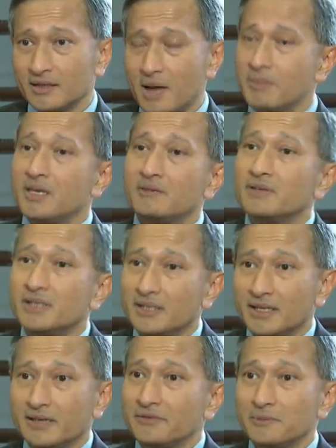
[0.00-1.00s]
I mean, even
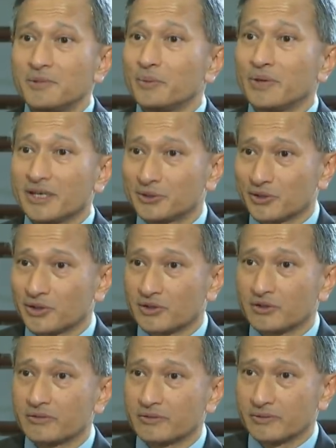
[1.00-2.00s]
in government, we are short
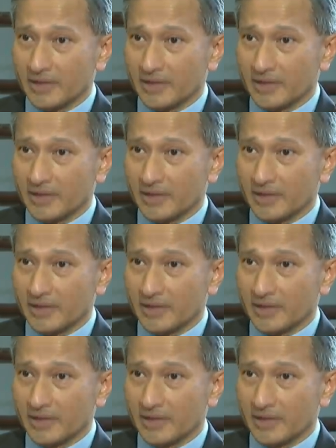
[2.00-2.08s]
of,